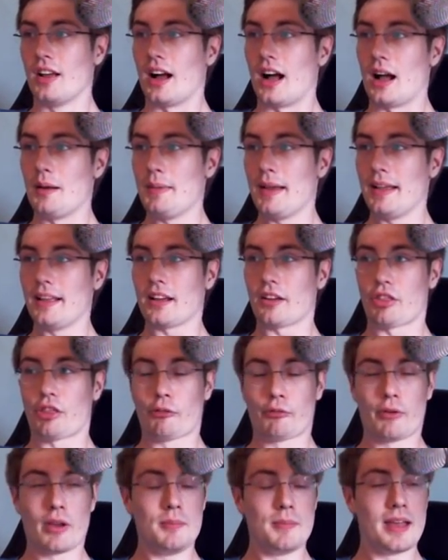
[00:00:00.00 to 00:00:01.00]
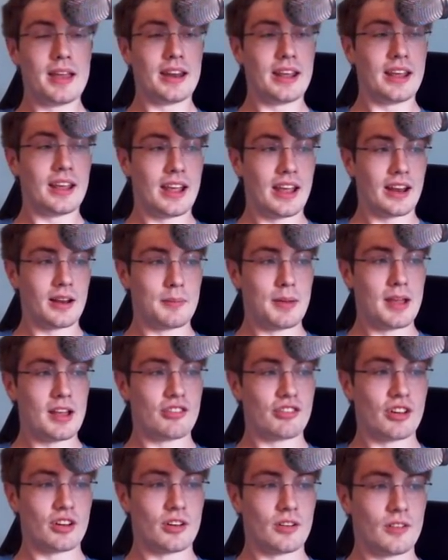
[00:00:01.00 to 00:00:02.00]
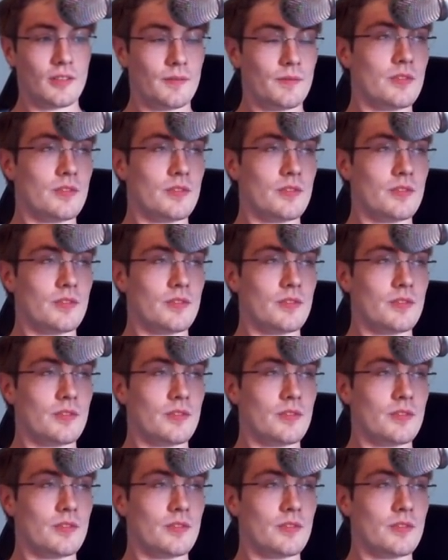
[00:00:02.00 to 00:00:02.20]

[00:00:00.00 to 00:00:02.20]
I made like a okay. three minute animation,